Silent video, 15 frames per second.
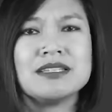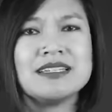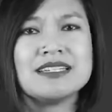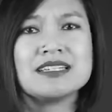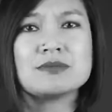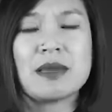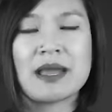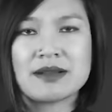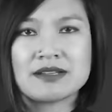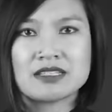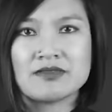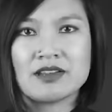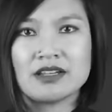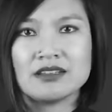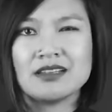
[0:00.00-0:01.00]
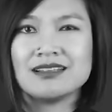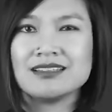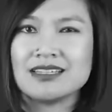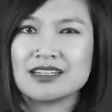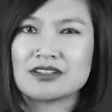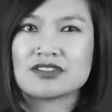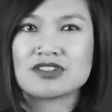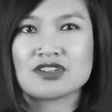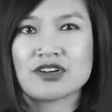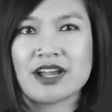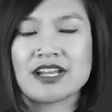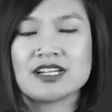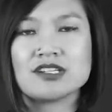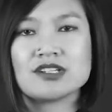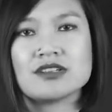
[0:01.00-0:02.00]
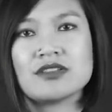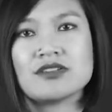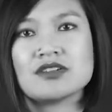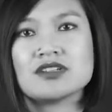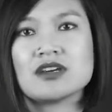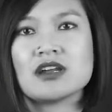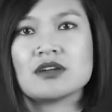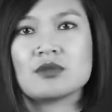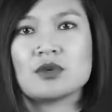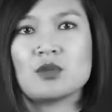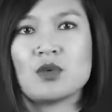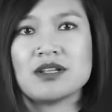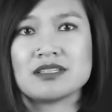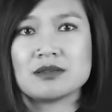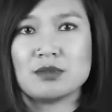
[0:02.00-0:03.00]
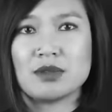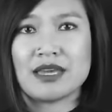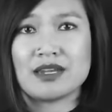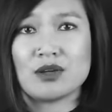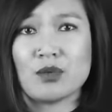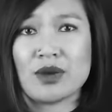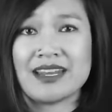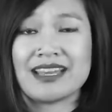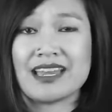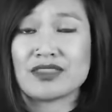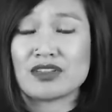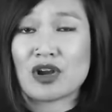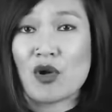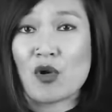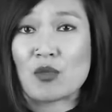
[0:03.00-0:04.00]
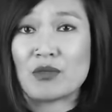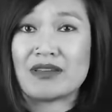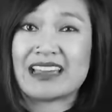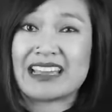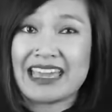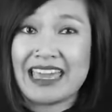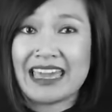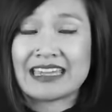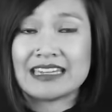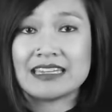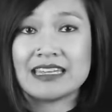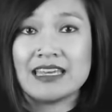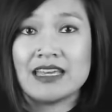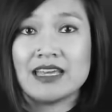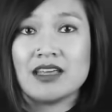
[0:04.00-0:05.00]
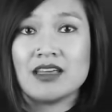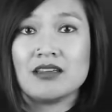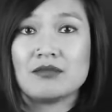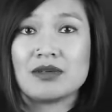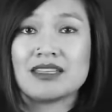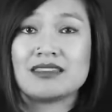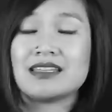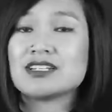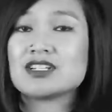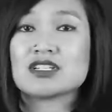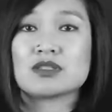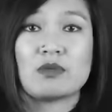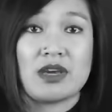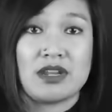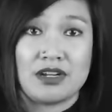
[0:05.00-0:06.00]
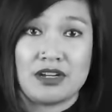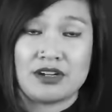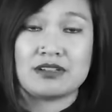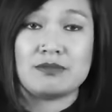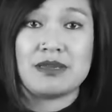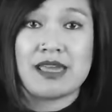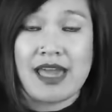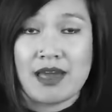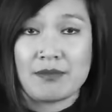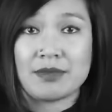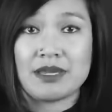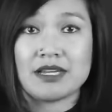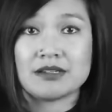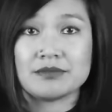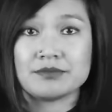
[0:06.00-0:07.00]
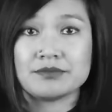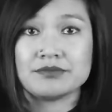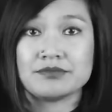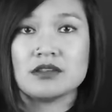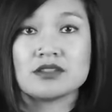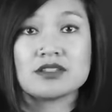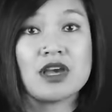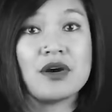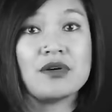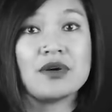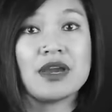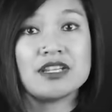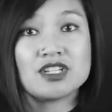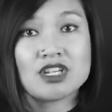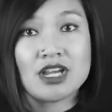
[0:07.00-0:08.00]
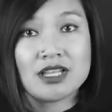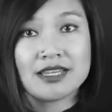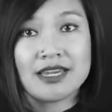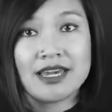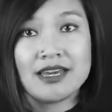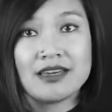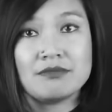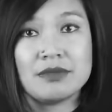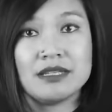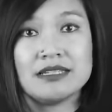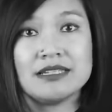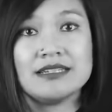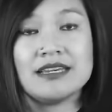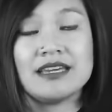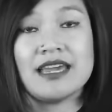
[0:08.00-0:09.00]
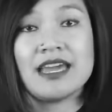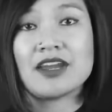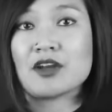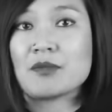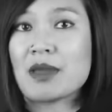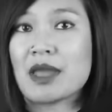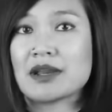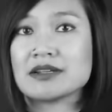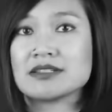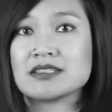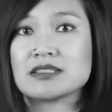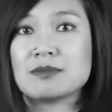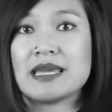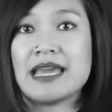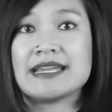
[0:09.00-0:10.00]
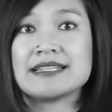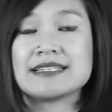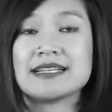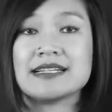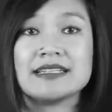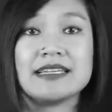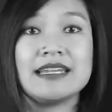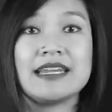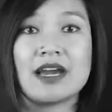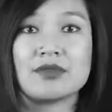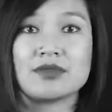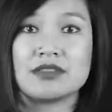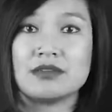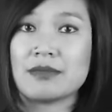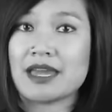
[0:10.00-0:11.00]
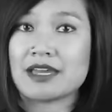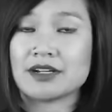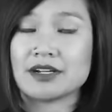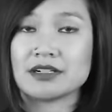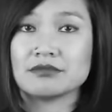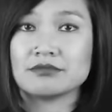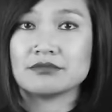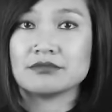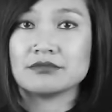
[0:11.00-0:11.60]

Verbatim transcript: Melinda's parents felt a little strange that their daughter would want to plan a wedding at their home again, but they just wanted her to be happy. So Angelica, Melinda, and her parents began to clean out the manor.